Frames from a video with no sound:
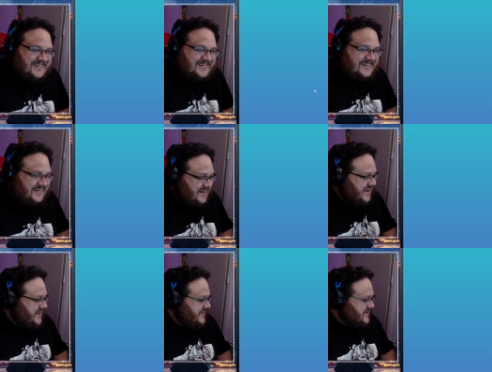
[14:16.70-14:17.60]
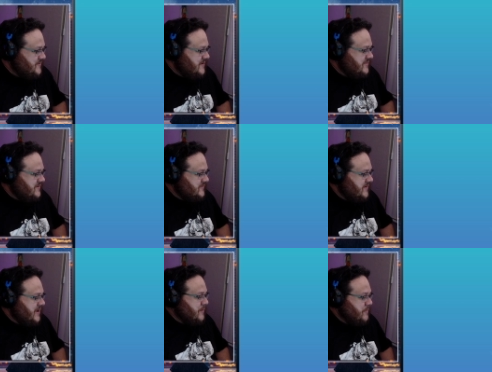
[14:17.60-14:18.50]
All right, you won the hmm.
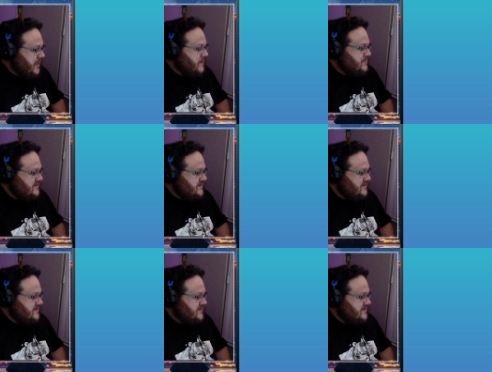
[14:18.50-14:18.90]
rock paper